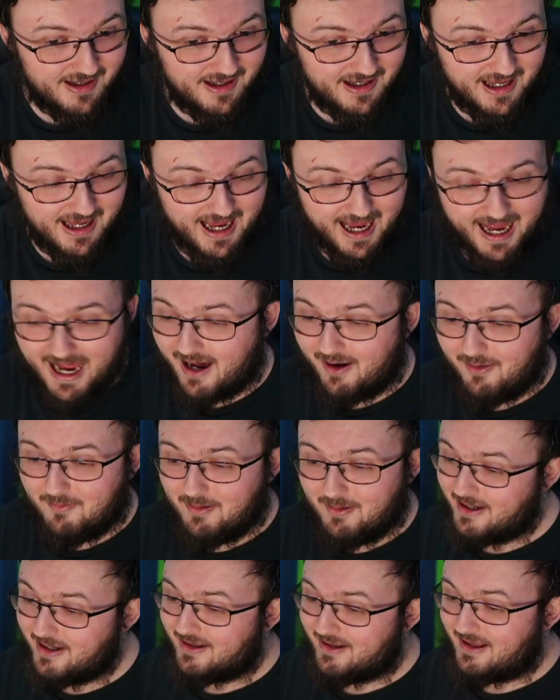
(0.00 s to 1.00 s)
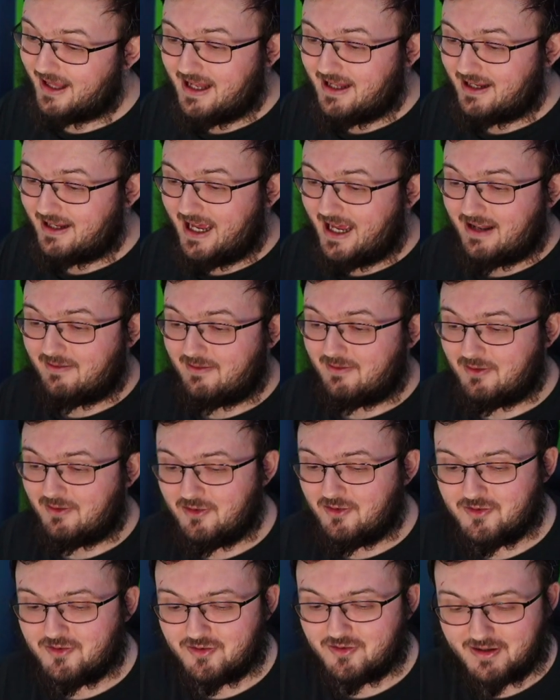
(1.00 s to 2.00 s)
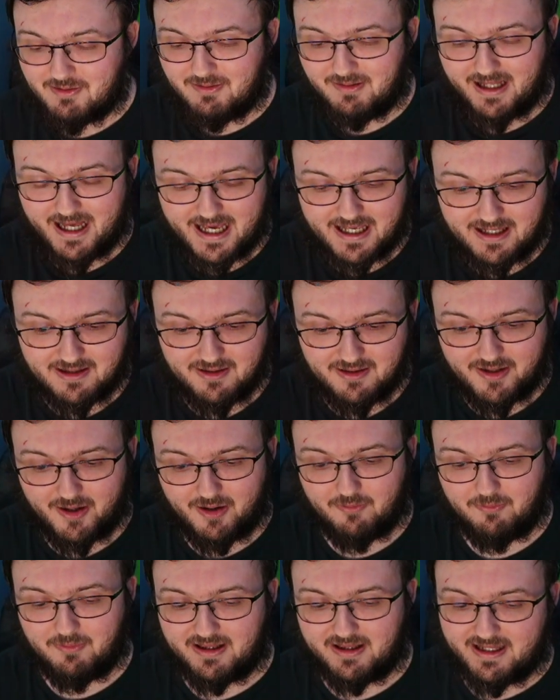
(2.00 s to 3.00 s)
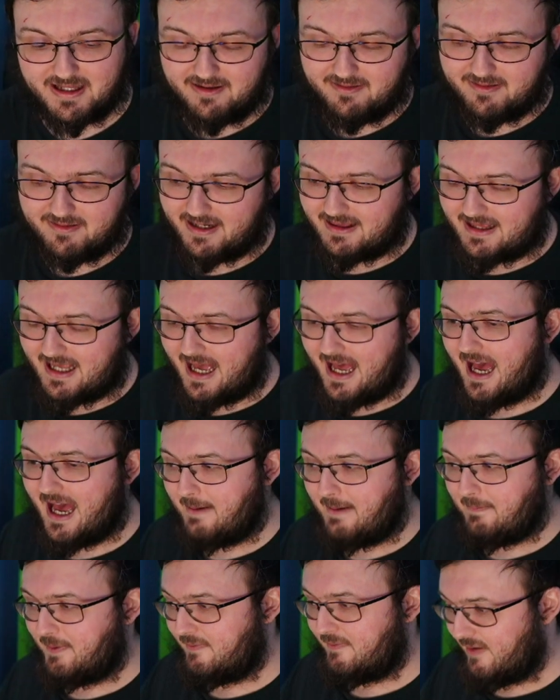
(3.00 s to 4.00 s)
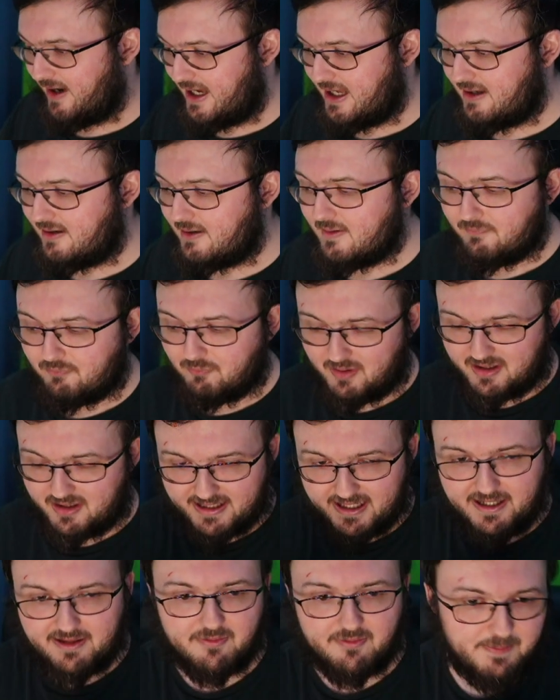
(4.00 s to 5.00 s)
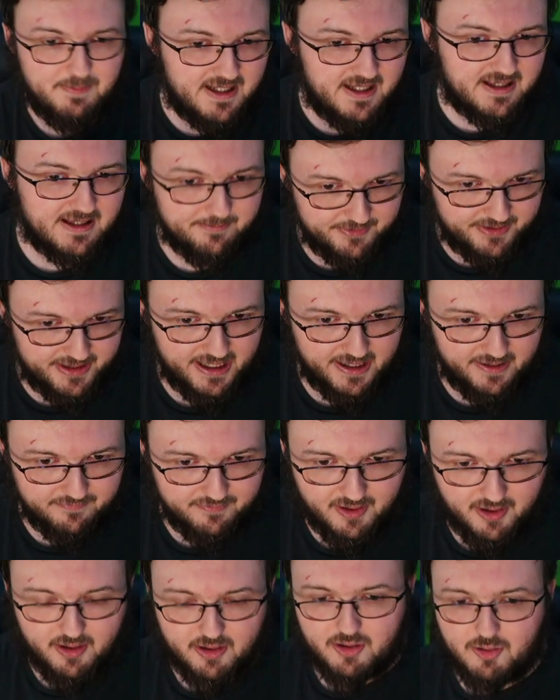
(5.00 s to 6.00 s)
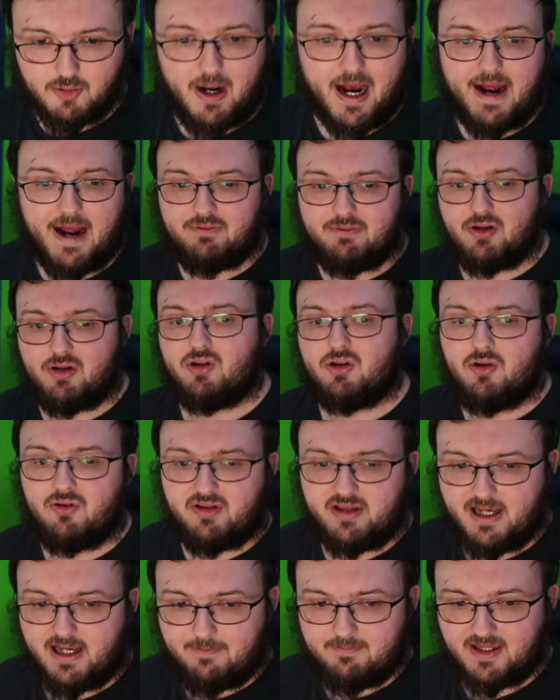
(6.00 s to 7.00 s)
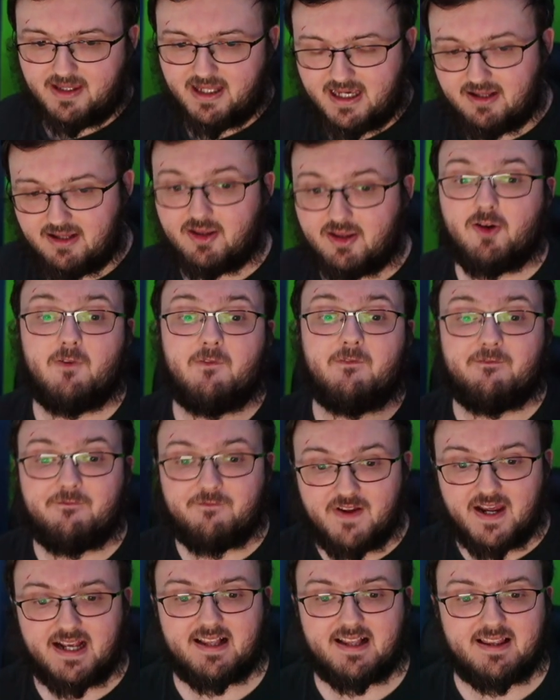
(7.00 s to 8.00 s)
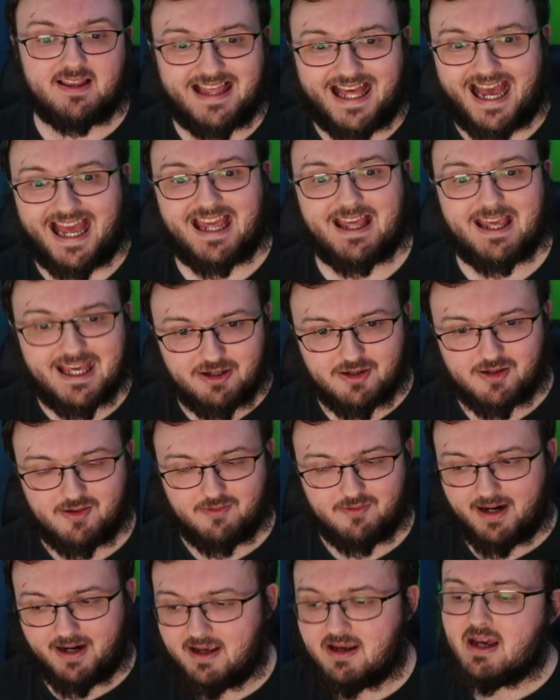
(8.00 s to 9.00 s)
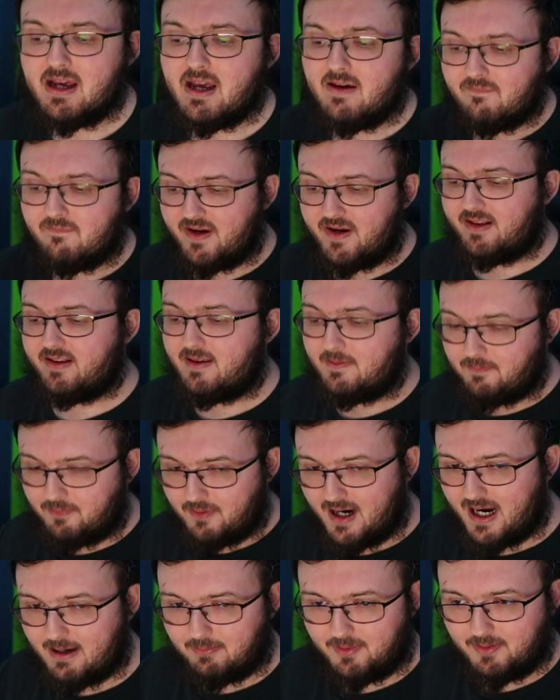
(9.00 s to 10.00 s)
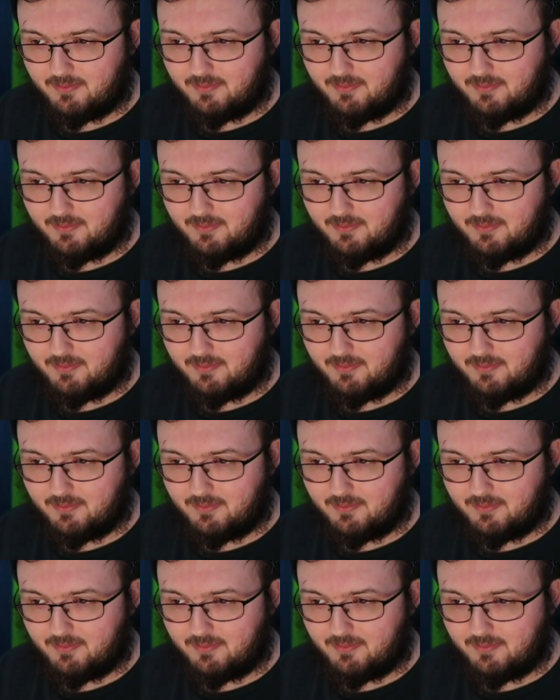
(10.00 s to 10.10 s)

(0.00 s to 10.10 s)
how is, and again, usually, like, you know, when things like that happen, right? When things repeat themselves, you have to do something to fix that issue, right? Fix the problem.